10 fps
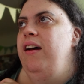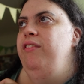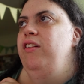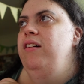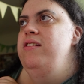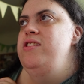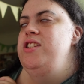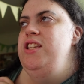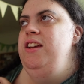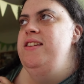I've got
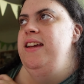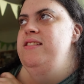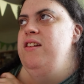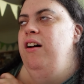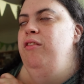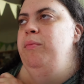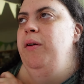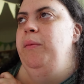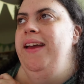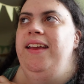2 days off,
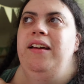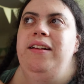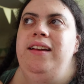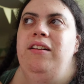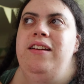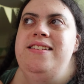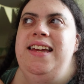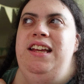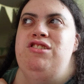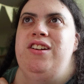but we're going on a
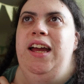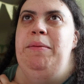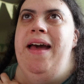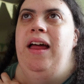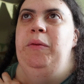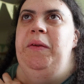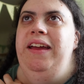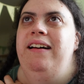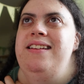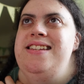day trip and we
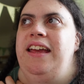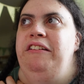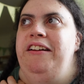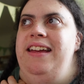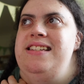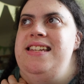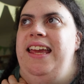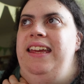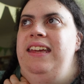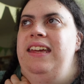are
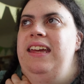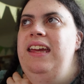decorating.